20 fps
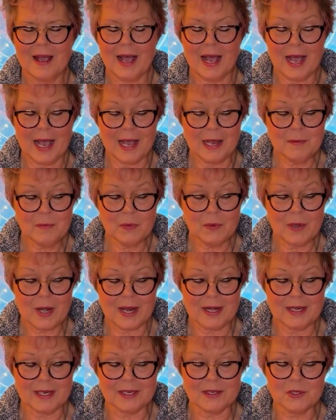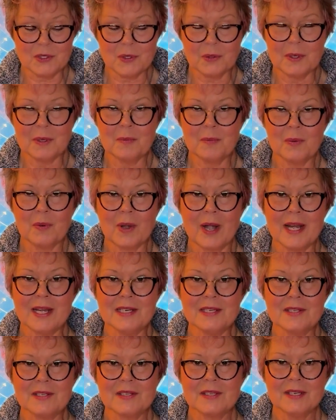I'm ready to
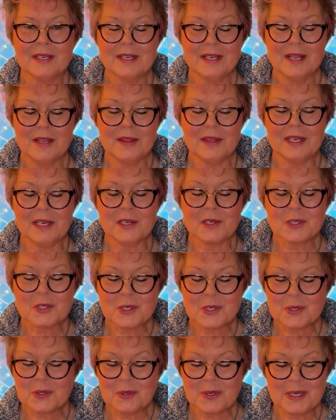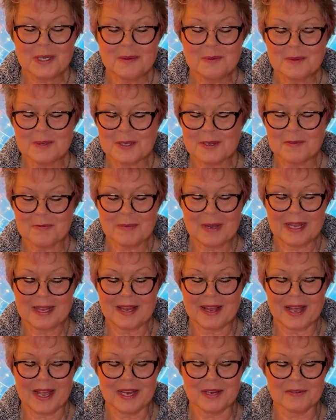embrace the extremes of my
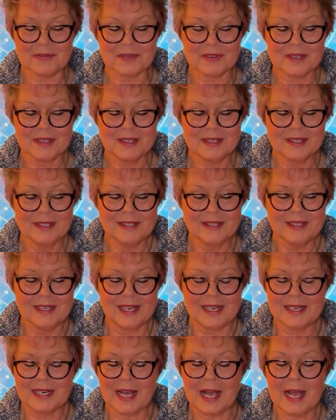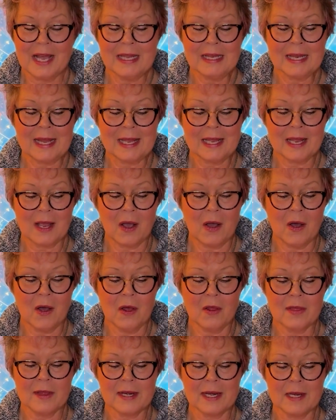life, and I lay
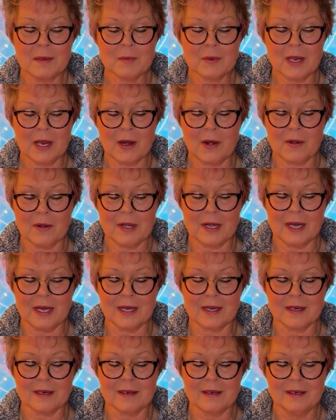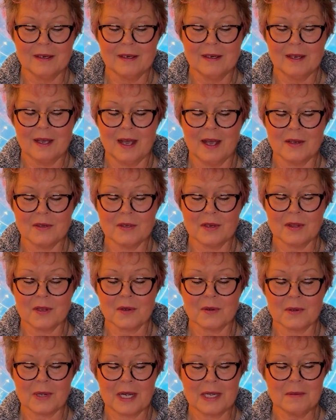all that I'm carrying onto the
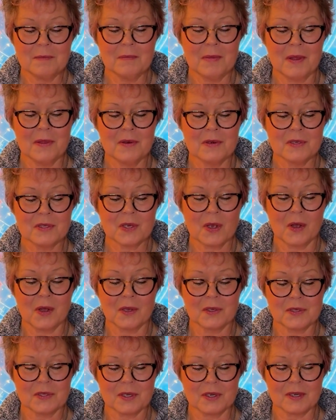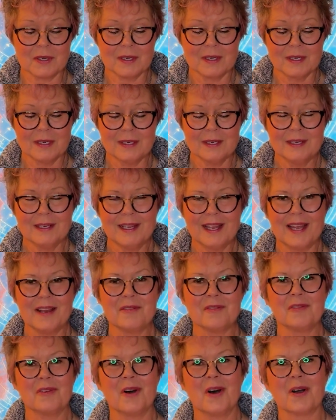Great Mother's altar
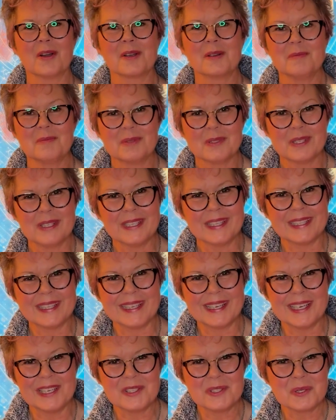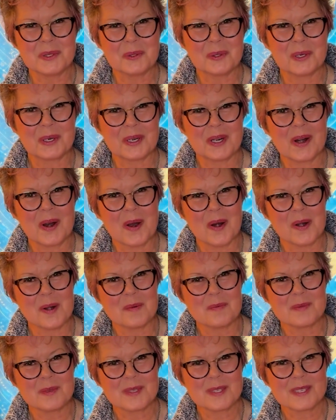and fall completely into her
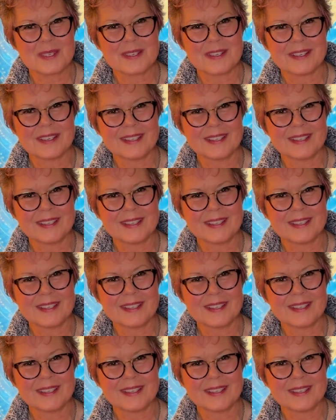arms.